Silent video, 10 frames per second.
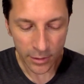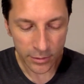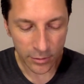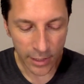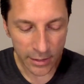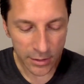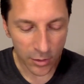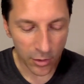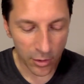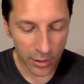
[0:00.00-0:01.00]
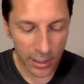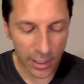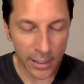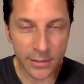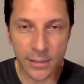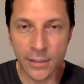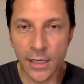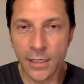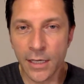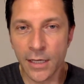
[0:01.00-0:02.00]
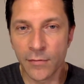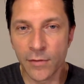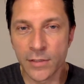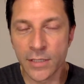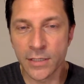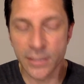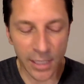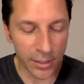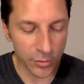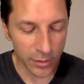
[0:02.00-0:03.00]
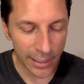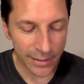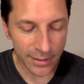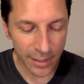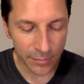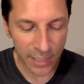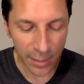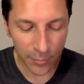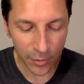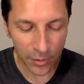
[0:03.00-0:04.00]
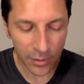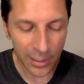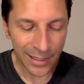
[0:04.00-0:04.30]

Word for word: So that's the Hawkeyes non conference schedule in September.